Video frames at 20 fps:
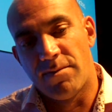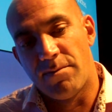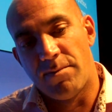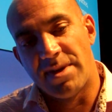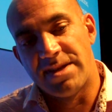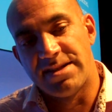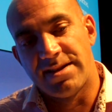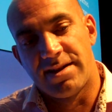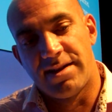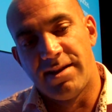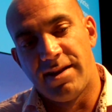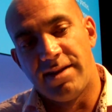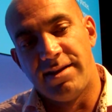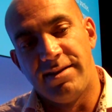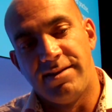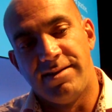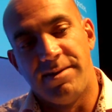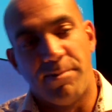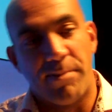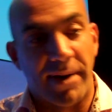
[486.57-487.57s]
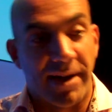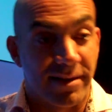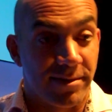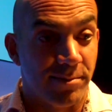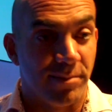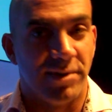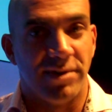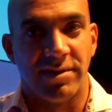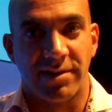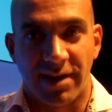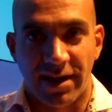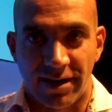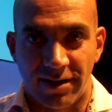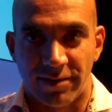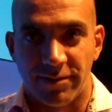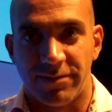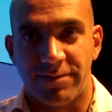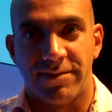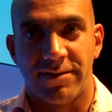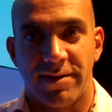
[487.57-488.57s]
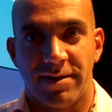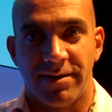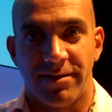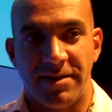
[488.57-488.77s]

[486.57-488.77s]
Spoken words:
basically any department kind of.